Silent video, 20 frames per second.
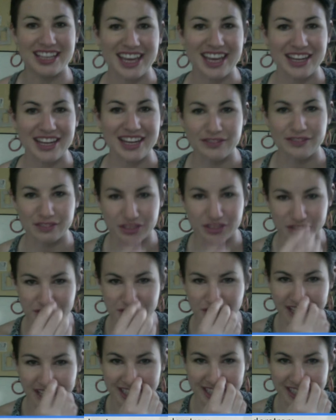kind of
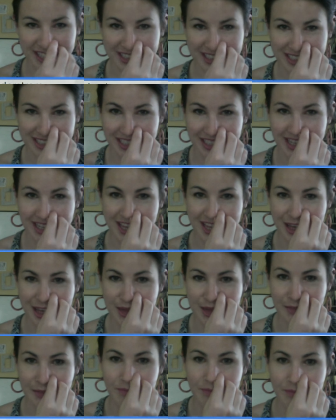drained.
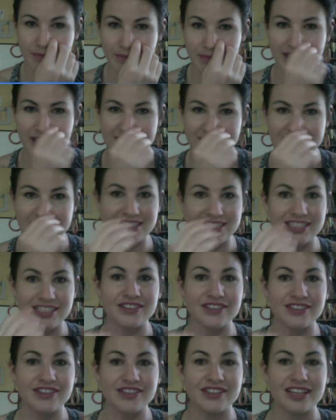But I
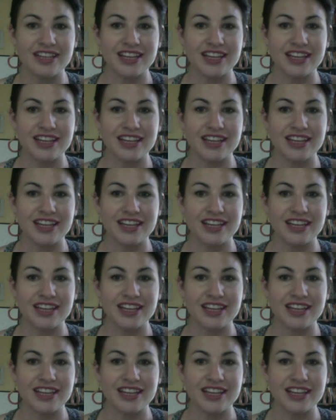still